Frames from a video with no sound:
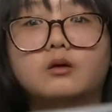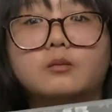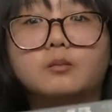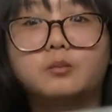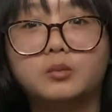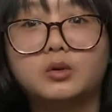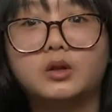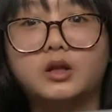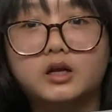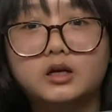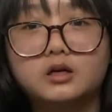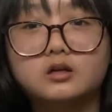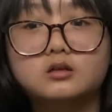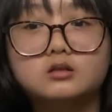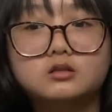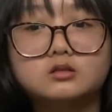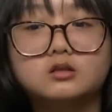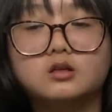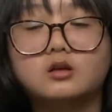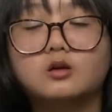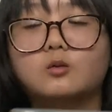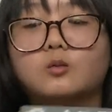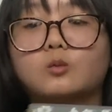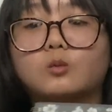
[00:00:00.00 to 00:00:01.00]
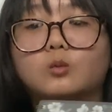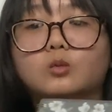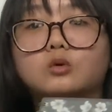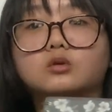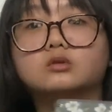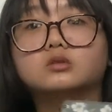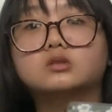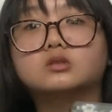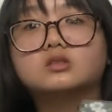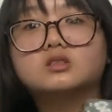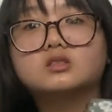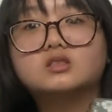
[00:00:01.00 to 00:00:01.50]
planners will
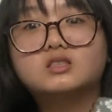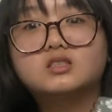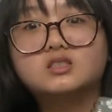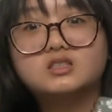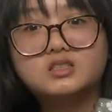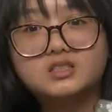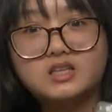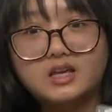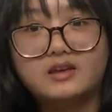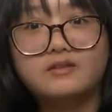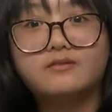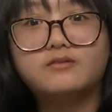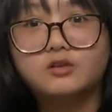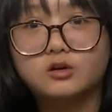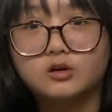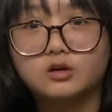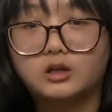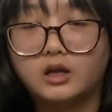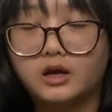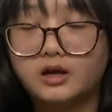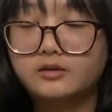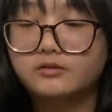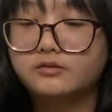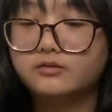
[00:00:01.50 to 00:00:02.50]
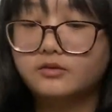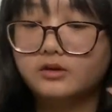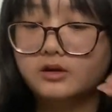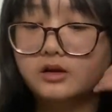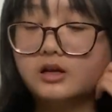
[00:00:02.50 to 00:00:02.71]
save your life.